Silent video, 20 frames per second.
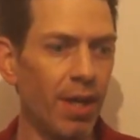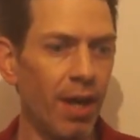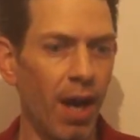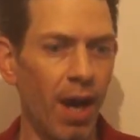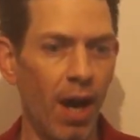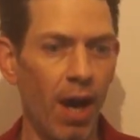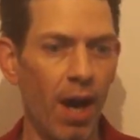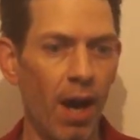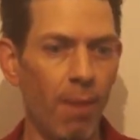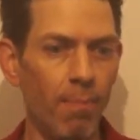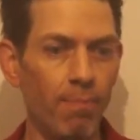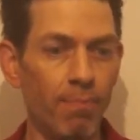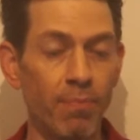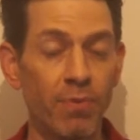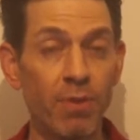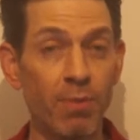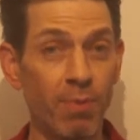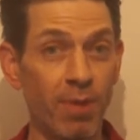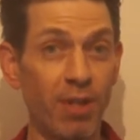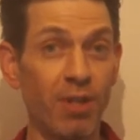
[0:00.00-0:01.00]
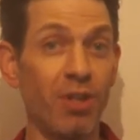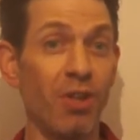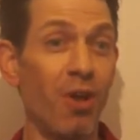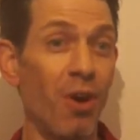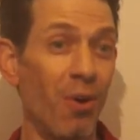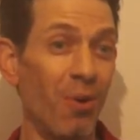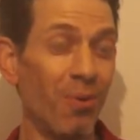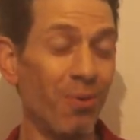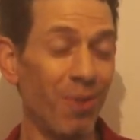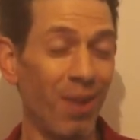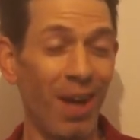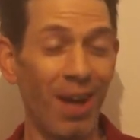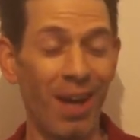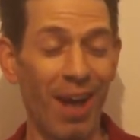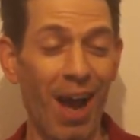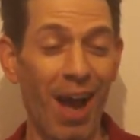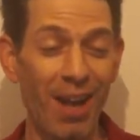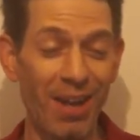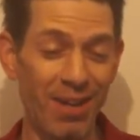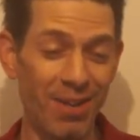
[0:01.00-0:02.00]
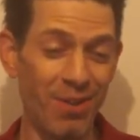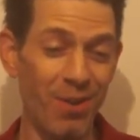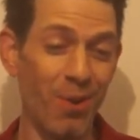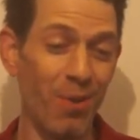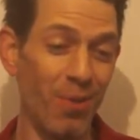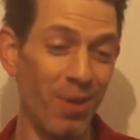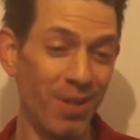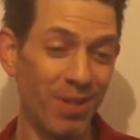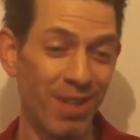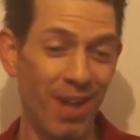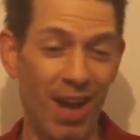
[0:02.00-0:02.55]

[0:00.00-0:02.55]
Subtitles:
Some things to know, like I didn't know this.